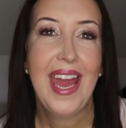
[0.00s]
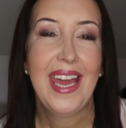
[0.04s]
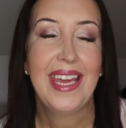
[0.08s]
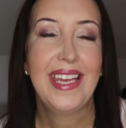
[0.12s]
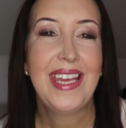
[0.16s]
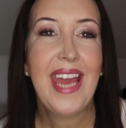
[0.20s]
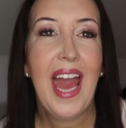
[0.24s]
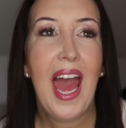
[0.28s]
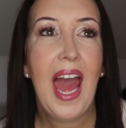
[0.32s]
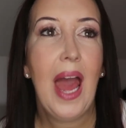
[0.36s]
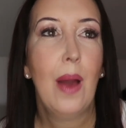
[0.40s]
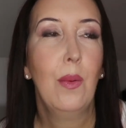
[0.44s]

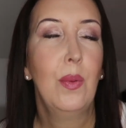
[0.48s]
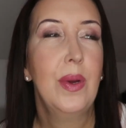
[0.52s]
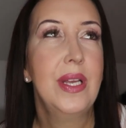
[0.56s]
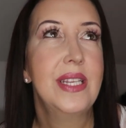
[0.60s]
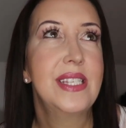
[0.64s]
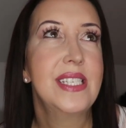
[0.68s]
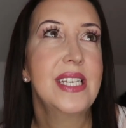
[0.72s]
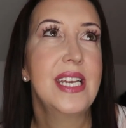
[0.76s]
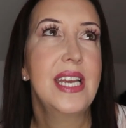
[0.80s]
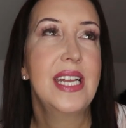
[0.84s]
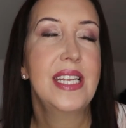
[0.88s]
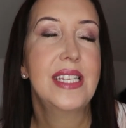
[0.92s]
Yeah,
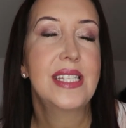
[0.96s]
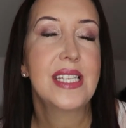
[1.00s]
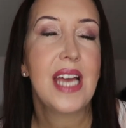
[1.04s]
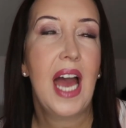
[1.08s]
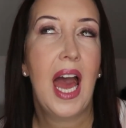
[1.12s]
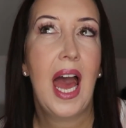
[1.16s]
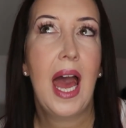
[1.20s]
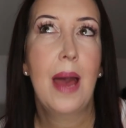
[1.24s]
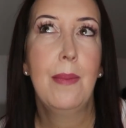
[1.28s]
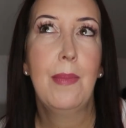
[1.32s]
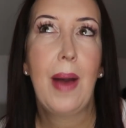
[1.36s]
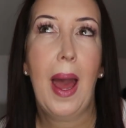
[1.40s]
we did.
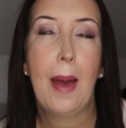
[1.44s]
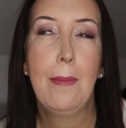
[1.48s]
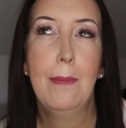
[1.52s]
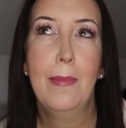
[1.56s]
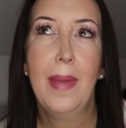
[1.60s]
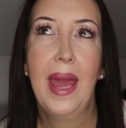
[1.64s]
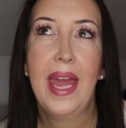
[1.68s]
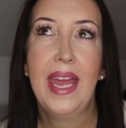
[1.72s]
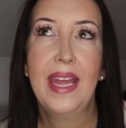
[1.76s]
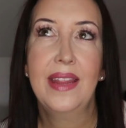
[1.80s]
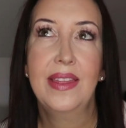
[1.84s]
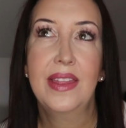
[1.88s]
Um, I
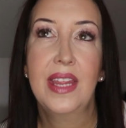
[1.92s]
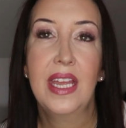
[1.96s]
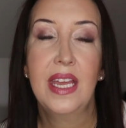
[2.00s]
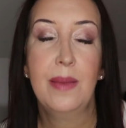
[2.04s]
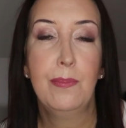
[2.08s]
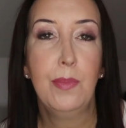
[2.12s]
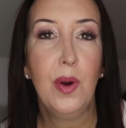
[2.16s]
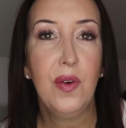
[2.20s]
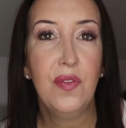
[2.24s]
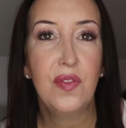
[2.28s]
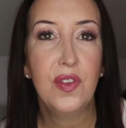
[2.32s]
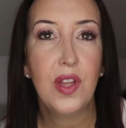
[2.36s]
made the
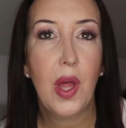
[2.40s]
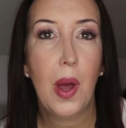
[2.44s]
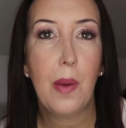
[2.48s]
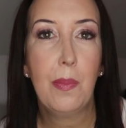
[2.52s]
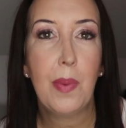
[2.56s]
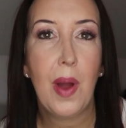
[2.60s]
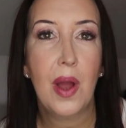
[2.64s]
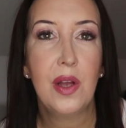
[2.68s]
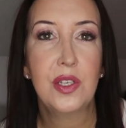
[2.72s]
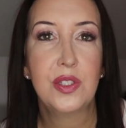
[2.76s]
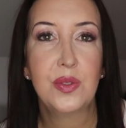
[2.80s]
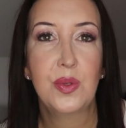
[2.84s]
buffalo
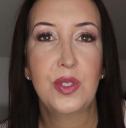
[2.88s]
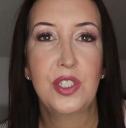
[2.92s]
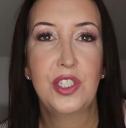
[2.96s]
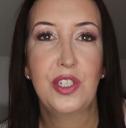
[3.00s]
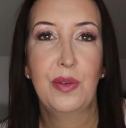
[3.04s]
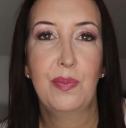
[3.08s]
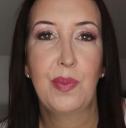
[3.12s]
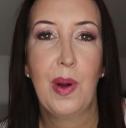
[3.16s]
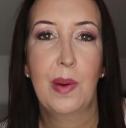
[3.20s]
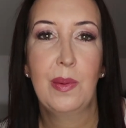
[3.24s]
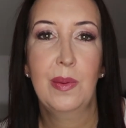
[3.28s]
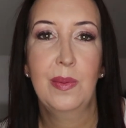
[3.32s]
boats, which
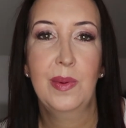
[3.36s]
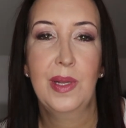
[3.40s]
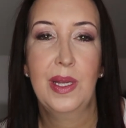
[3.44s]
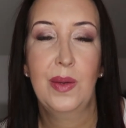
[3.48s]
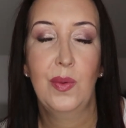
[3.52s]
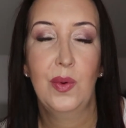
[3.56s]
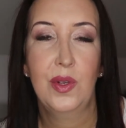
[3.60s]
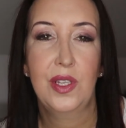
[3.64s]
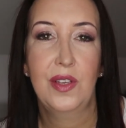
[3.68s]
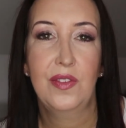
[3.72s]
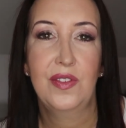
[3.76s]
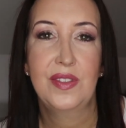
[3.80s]
you probably
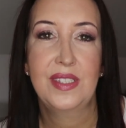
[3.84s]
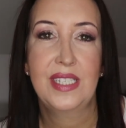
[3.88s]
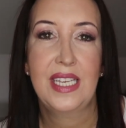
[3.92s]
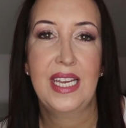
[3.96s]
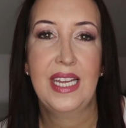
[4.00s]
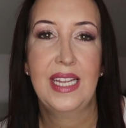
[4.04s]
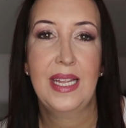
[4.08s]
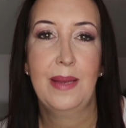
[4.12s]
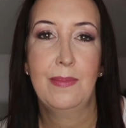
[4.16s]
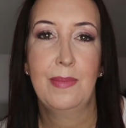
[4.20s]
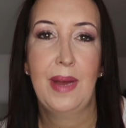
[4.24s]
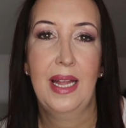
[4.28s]
would have
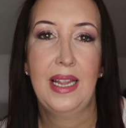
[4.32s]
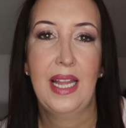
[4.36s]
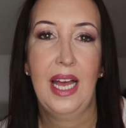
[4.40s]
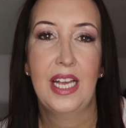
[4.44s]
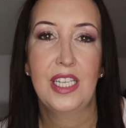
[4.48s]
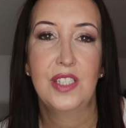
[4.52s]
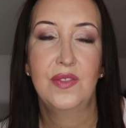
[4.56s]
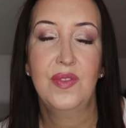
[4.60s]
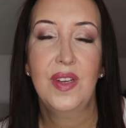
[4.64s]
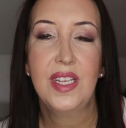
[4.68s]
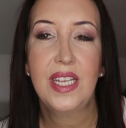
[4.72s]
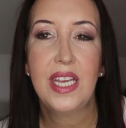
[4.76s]
seen in my
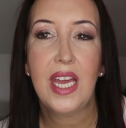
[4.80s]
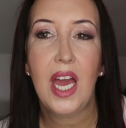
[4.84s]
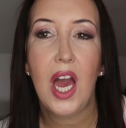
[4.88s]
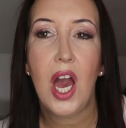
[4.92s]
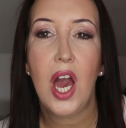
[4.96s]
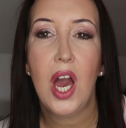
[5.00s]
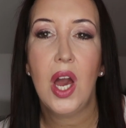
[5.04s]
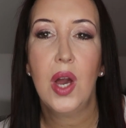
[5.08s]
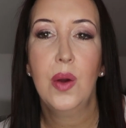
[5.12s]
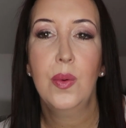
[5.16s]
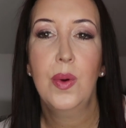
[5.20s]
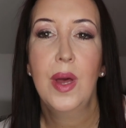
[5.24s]
last video.
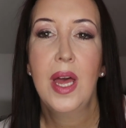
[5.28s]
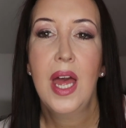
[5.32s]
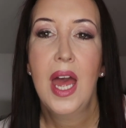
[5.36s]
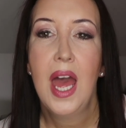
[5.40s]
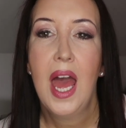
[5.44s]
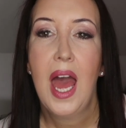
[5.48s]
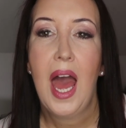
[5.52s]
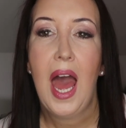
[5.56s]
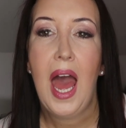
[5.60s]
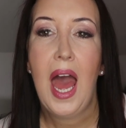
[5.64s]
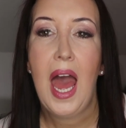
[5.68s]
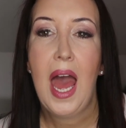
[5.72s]
Uh,
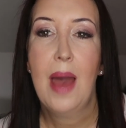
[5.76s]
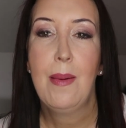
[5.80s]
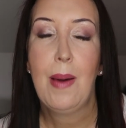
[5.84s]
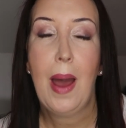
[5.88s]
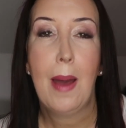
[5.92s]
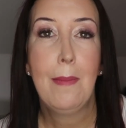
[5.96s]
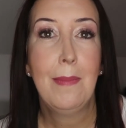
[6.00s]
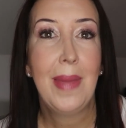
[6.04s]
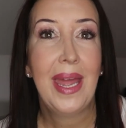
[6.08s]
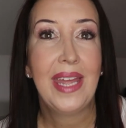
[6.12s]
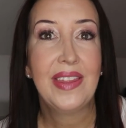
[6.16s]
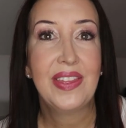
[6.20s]

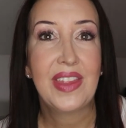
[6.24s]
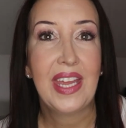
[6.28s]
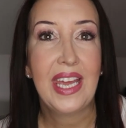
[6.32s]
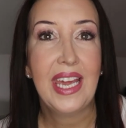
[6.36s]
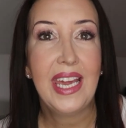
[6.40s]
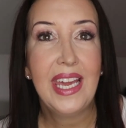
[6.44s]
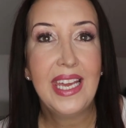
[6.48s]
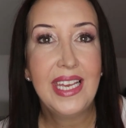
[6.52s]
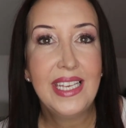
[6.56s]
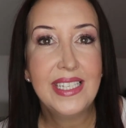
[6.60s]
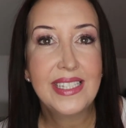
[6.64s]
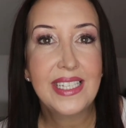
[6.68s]
I made the
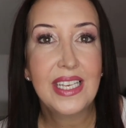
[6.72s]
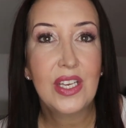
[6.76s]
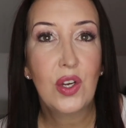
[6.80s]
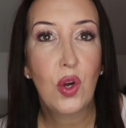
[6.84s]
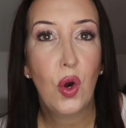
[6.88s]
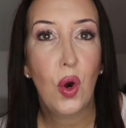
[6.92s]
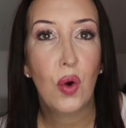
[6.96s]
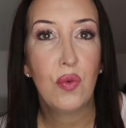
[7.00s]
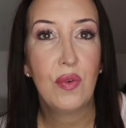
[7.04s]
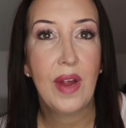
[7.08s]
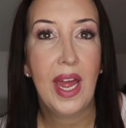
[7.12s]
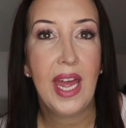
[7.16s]
easy
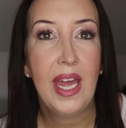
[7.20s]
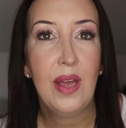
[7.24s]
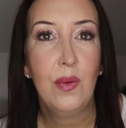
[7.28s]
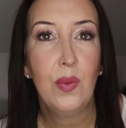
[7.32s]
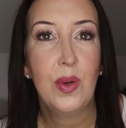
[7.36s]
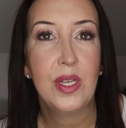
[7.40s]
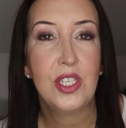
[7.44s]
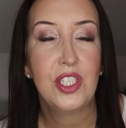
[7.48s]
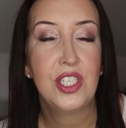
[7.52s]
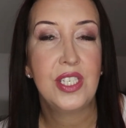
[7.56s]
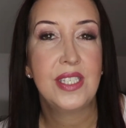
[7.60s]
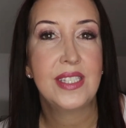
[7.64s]
curry,
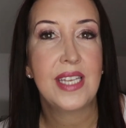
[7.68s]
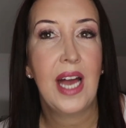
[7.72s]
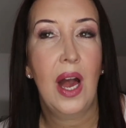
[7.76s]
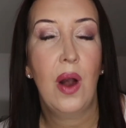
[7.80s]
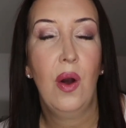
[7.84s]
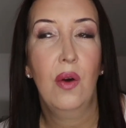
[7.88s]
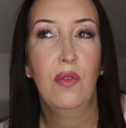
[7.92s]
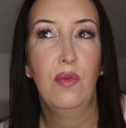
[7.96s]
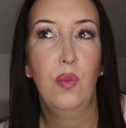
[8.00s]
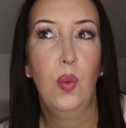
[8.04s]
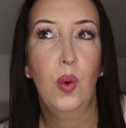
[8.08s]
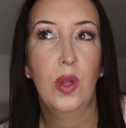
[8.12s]
which is
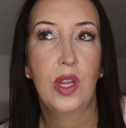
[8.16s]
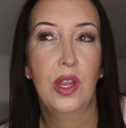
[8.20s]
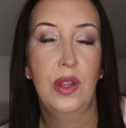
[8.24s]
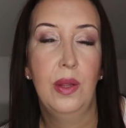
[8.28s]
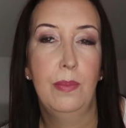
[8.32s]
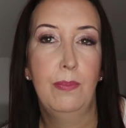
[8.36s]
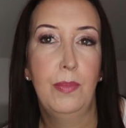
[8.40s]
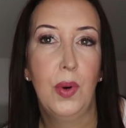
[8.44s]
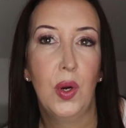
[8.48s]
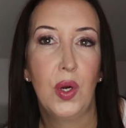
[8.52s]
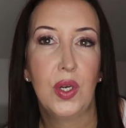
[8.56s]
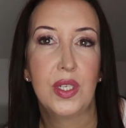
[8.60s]
out of one of
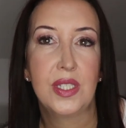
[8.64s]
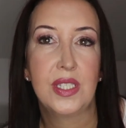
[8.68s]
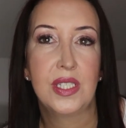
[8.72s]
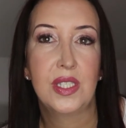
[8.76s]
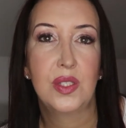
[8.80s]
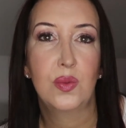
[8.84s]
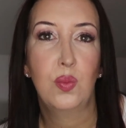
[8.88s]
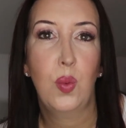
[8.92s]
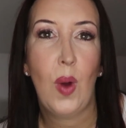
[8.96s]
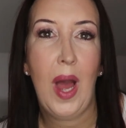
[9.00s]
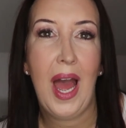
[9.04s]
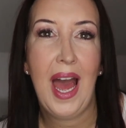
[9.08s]
the books
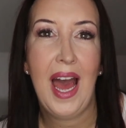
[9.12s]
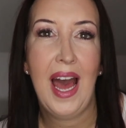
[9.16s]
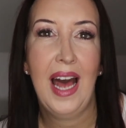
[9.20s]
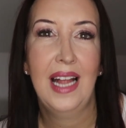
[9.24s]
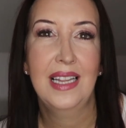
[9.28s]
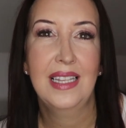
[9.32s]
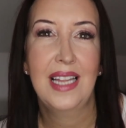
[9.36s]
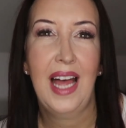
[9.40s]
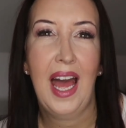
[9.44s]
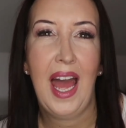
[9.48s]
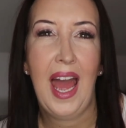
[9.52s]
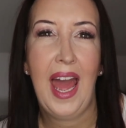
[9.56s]
as
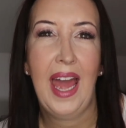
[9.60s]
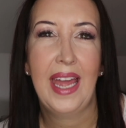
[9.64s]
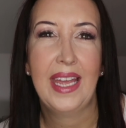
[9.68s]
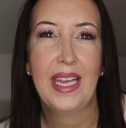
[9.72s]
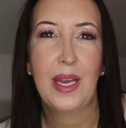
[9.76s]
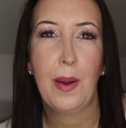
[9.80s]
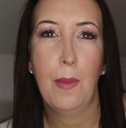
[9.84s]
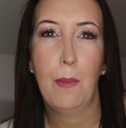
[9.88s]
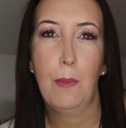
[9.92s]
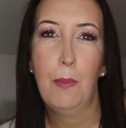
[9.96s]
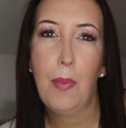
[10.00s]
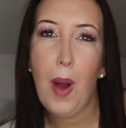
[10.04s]
well. I
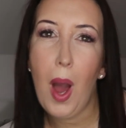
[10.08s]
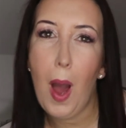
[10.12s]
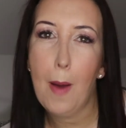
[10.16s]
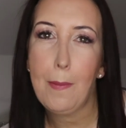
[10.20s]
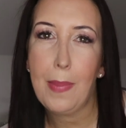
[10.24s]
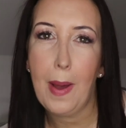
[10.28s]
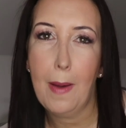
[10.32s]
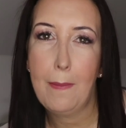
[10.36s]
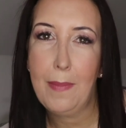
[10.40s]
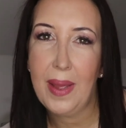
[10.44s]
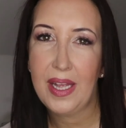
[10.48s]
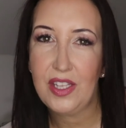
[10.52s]
can
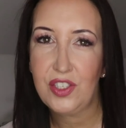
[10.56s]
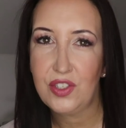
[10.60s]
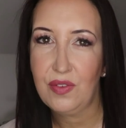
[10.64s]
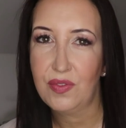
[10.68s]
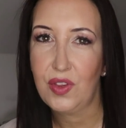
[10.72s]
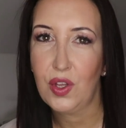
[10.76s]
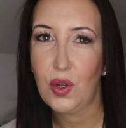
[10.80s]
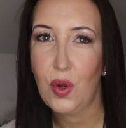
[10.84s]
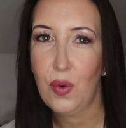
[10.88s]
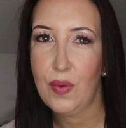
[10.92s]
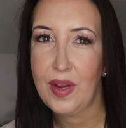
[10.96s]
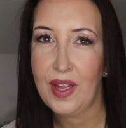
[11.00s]
pop a picture of
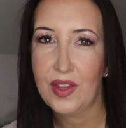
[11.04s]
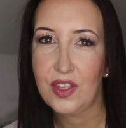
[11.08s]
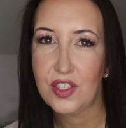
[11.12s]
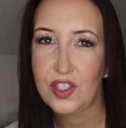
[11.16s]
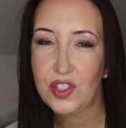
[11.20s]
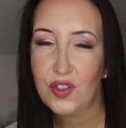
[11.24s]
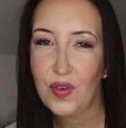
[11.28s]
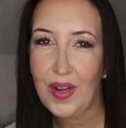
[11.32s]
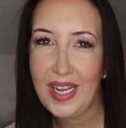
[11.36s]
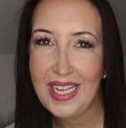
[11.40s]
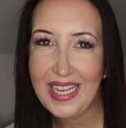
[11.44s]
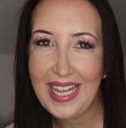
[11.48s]
the curry on the
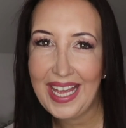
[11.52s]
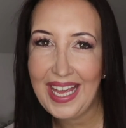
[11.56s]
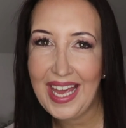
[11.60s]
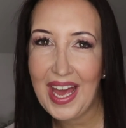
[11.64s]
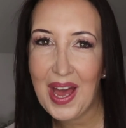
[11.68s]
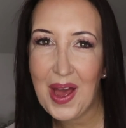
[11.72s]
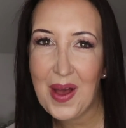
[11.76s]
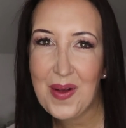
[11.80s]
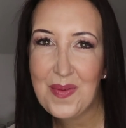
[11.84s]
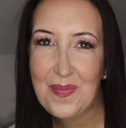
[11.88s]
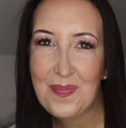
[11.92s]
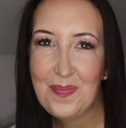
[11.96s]
screen
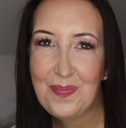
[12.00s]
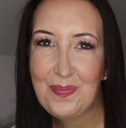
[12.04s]
here.